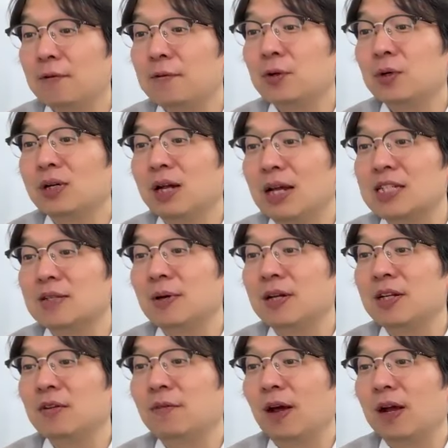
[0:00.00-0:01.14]
of your
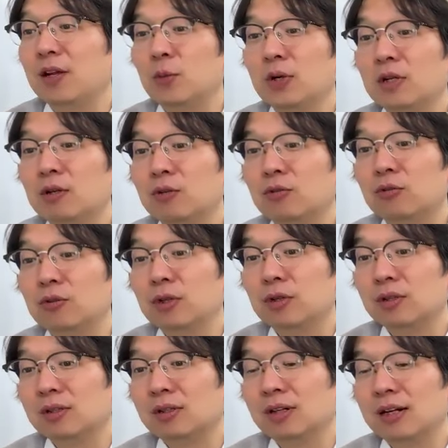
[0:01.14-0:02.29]
estimated value will go to
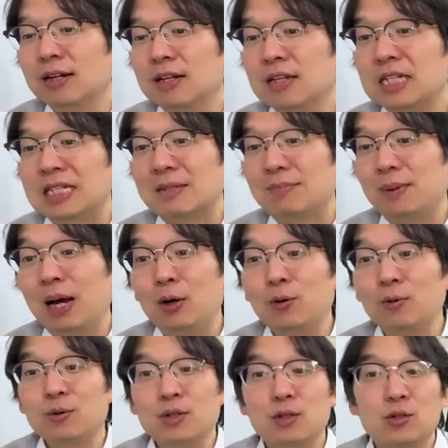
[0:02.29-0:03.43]
your
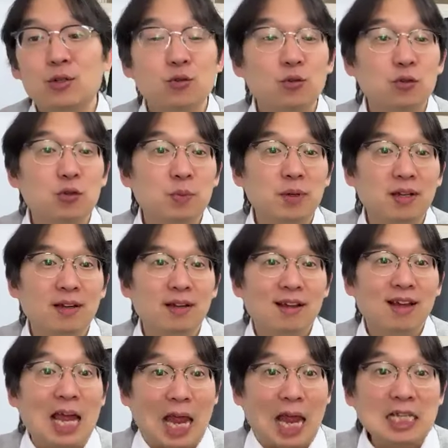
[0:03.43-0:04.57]
spouse, soon to be
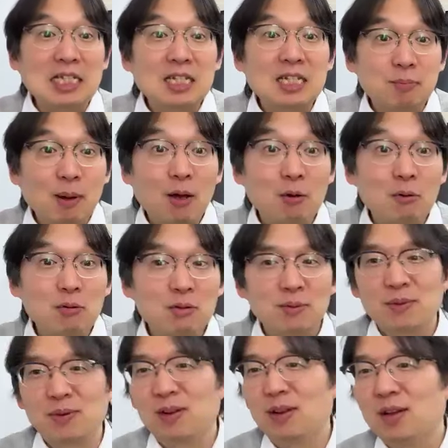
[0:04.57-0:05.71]

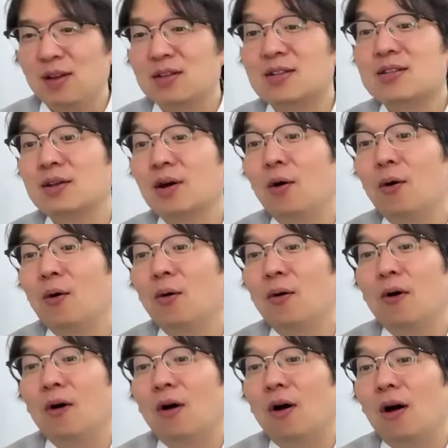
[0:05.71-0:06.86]
ex-spouse.
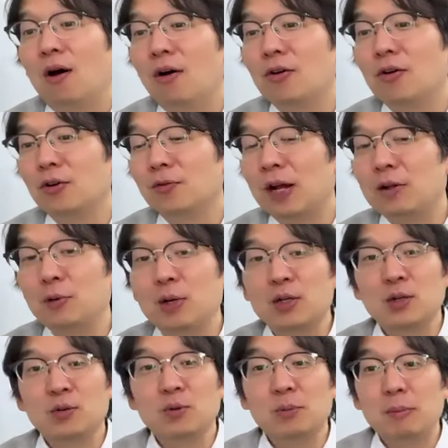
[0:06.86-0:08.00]
So your
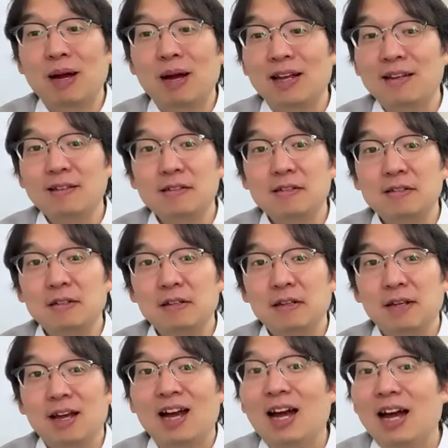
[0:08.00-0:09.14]
valuation will be biased,
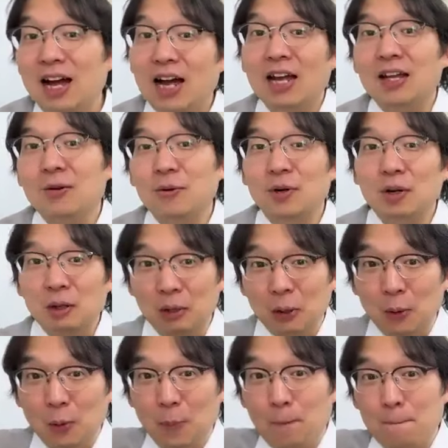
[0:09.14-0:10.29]
high or
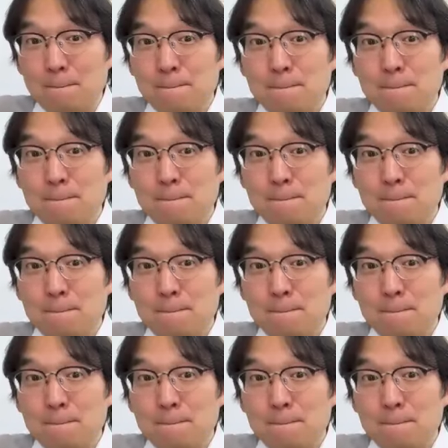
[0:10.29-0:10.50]
low.